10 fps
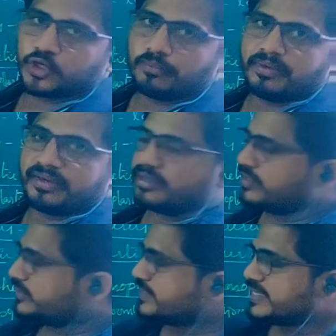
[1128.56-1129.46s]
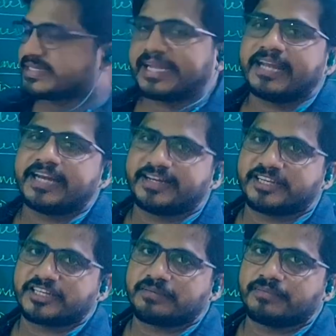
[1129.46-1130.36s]
thrombin. This is second
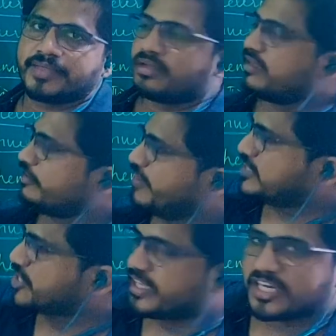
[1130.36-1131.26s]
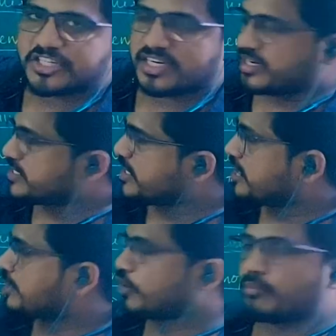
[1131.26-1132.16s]
reaction. First reaction
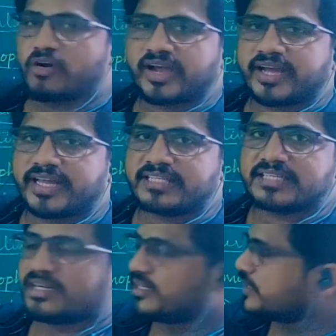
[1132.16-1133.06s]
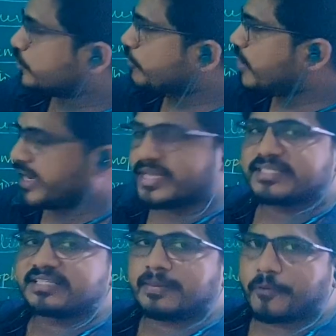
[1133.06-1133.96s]
result thrombokinase.
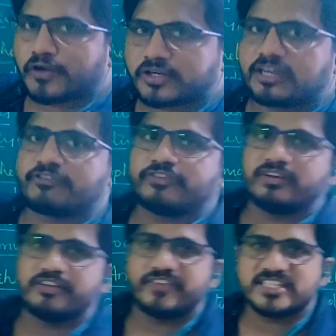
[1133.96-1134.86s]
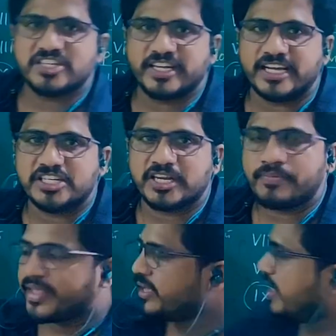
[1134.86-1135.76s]
Thrombokinase is the product of first reaction